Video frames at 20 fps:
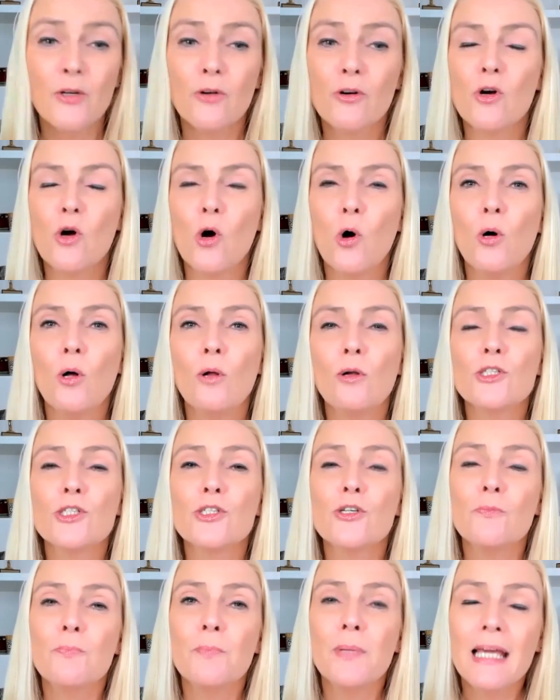Your goals
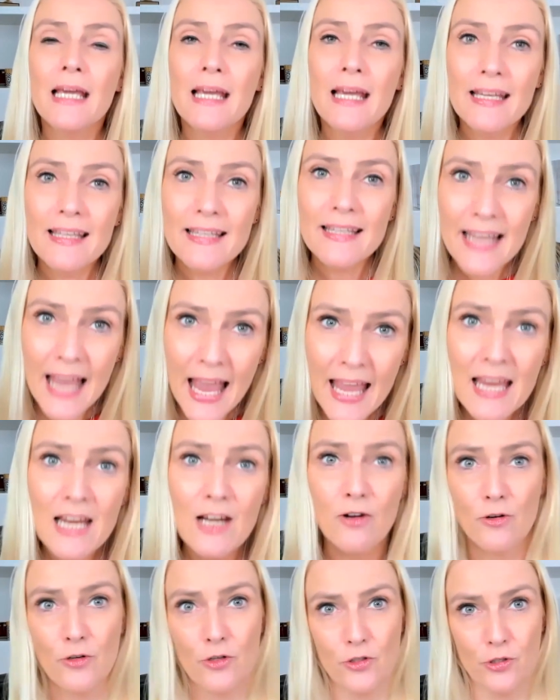should be
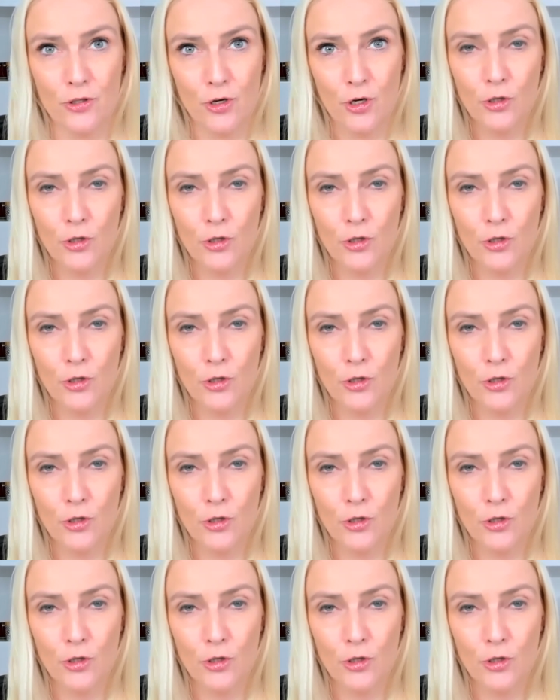tailored